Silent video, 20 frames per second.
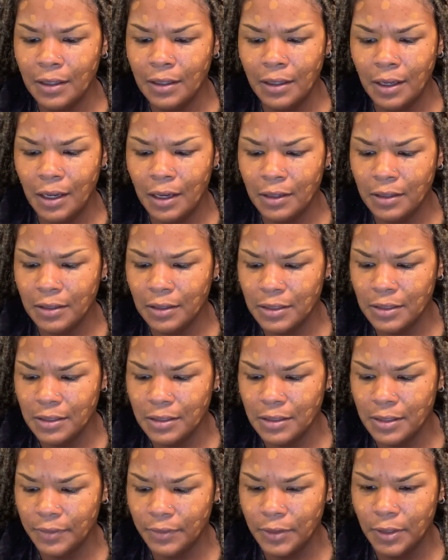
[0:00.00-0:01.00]
All the little
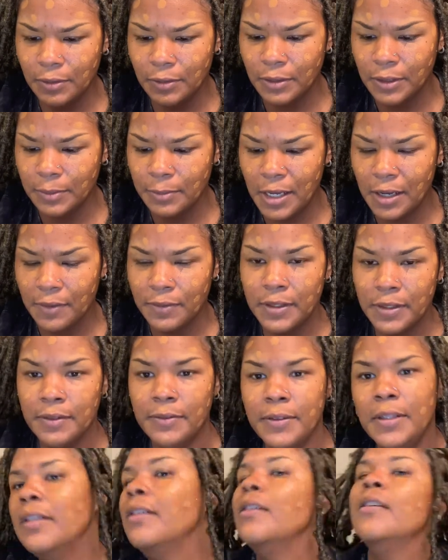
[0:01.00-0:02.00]
stuff done rubbed off of
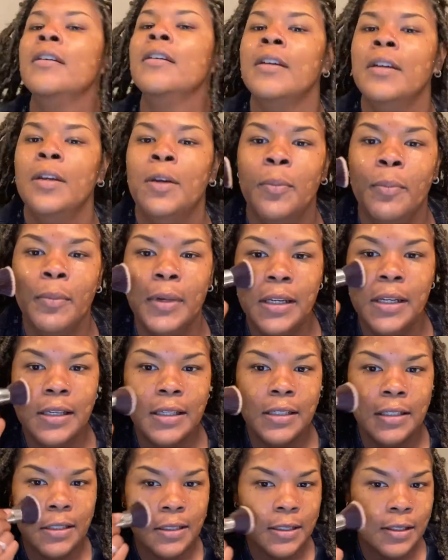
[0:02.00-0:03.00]
it. But
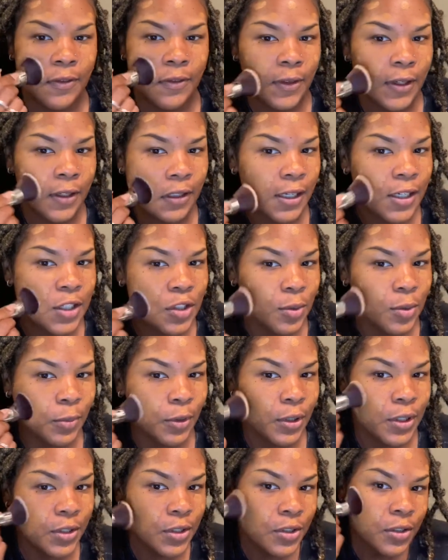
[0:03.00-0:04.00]
it's just a foundation
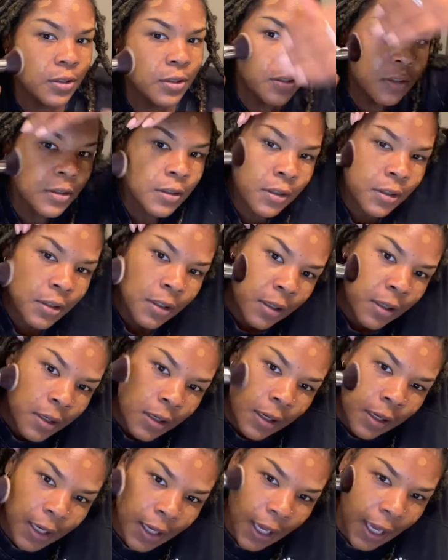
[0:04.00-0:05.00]
brush.
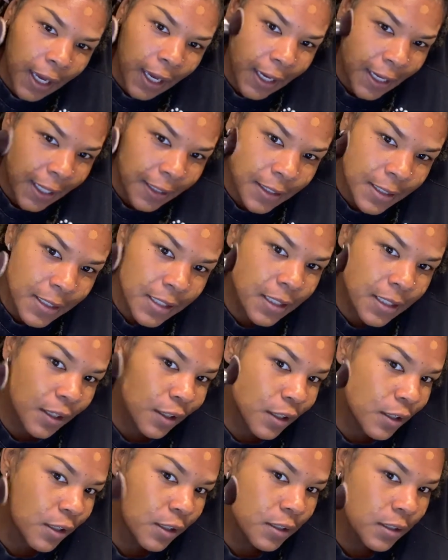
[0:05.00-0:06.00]
I got this at
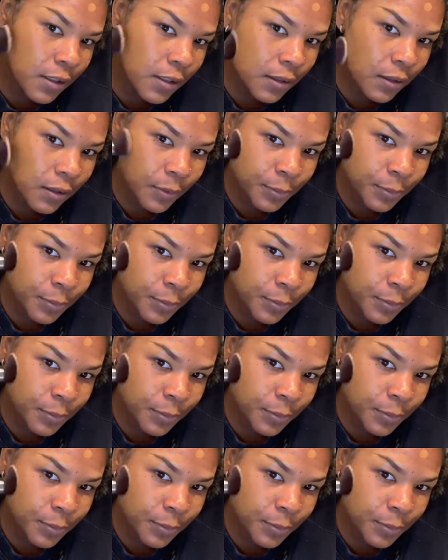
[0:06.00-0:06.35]
Ulta.